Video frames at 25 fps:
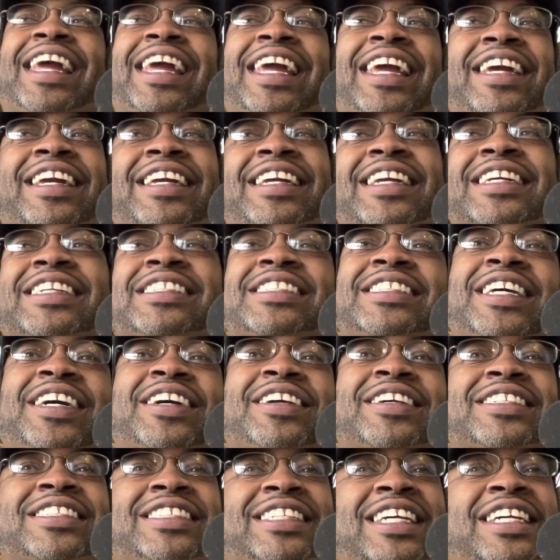Iggy
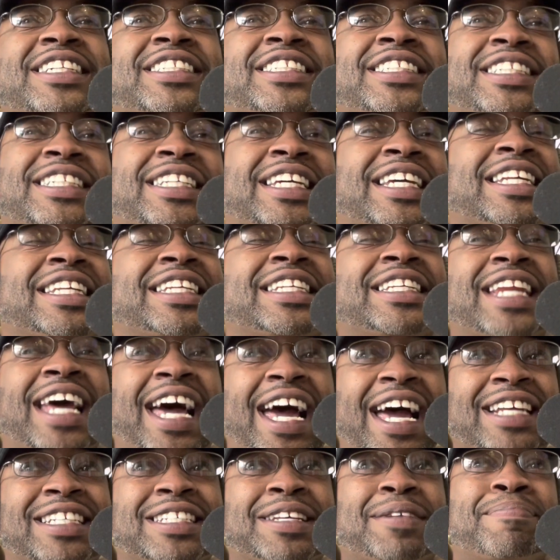Azalea said she did
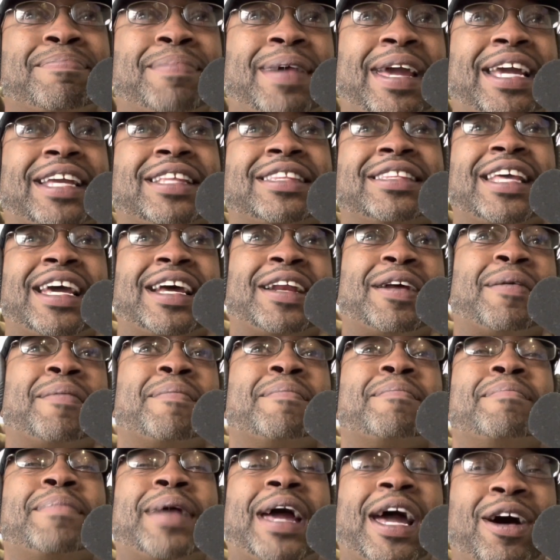not make that
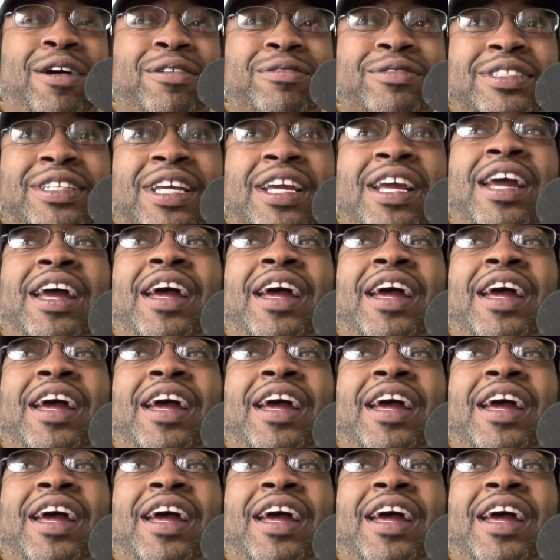amount.